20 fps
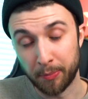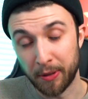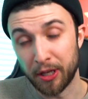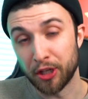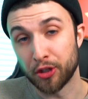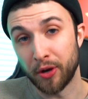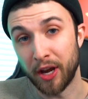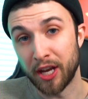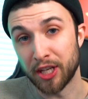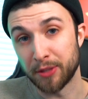To be
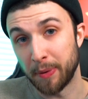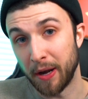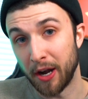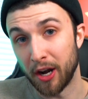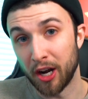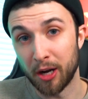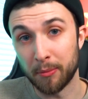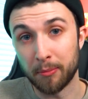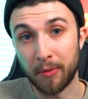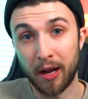
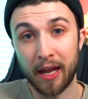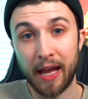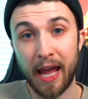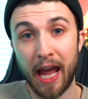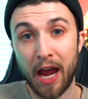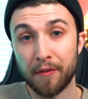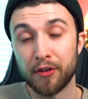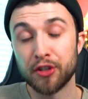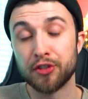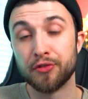transparent, my
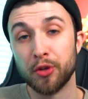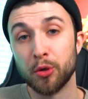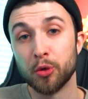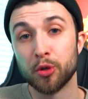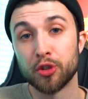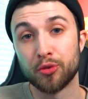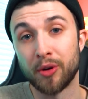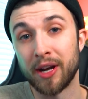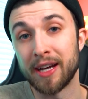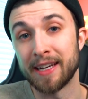average
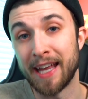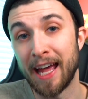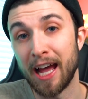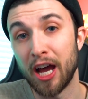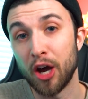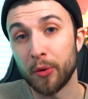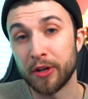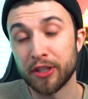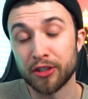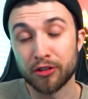viewers right
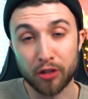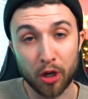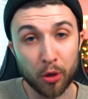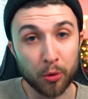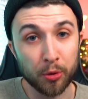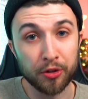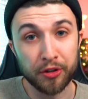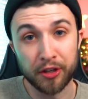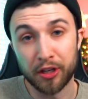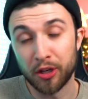now is
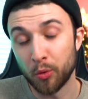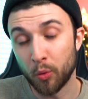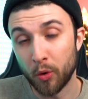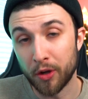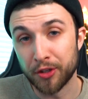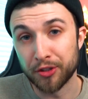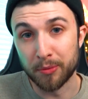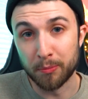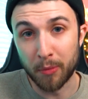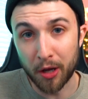lower than it
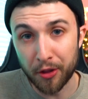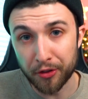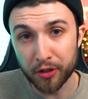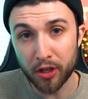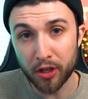was a month